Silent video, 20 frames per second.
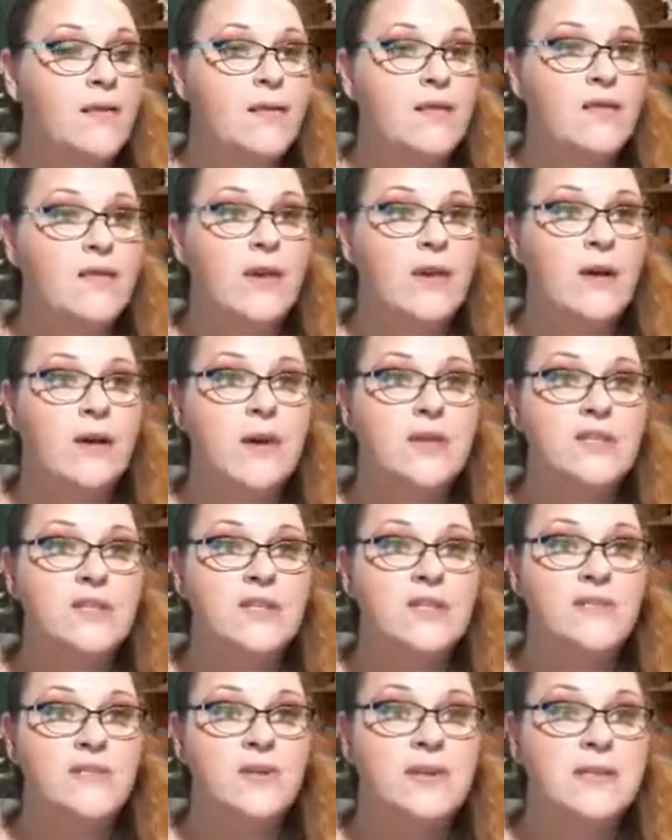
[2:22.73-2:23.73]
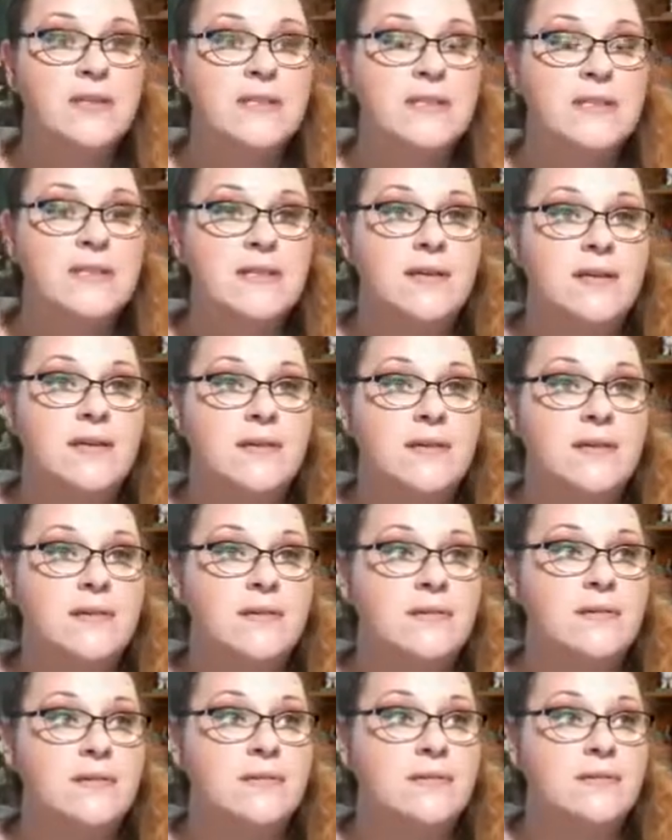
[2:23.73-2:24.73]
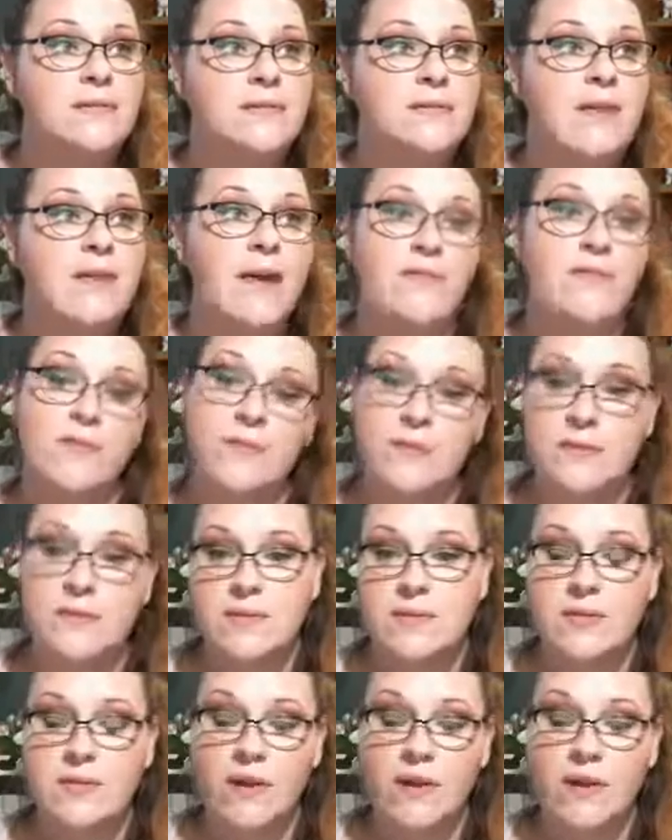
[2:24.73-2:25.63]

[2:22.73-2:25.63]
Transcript: there are different levels